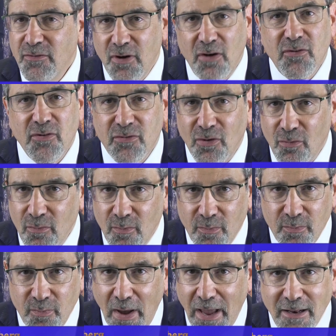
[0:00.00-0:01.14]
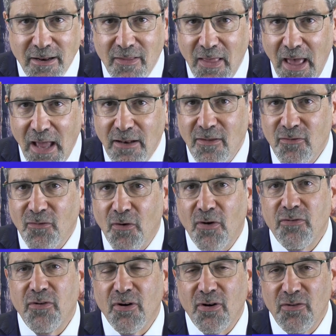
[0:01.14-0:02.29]
Judges don't buy into that. As
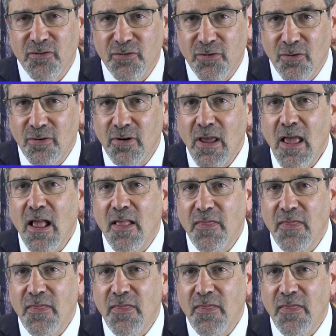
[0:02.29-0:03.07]
far as they're concerned,